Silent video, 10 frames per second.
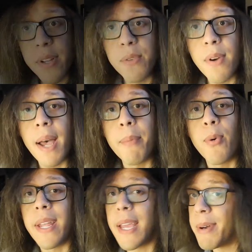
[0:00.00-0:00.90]
ado, I'm
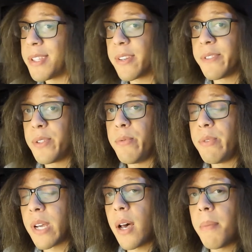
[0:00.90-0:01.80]
going to get myself
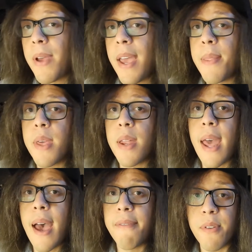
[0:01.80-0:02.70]
tuned up, and then
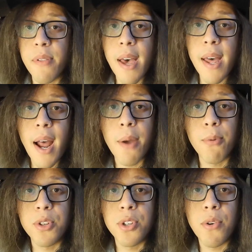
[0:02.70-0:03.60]
after that I
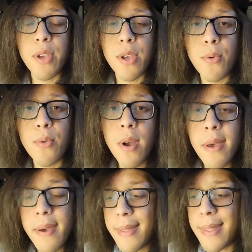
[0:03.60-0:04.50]
will show you
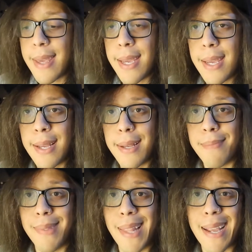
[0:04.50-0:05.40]
the
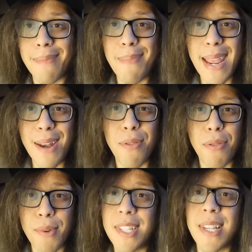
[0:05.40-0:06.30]
main
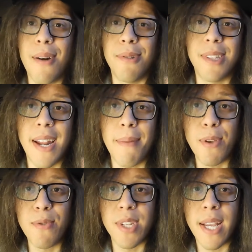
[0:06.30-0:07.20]
3 sounds that I'm
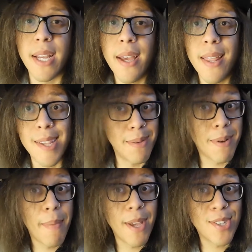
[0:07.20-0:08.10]
using this
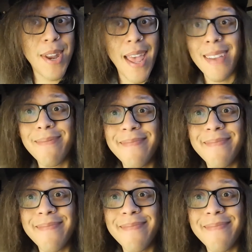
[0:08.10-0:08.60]
upcoming Sunday.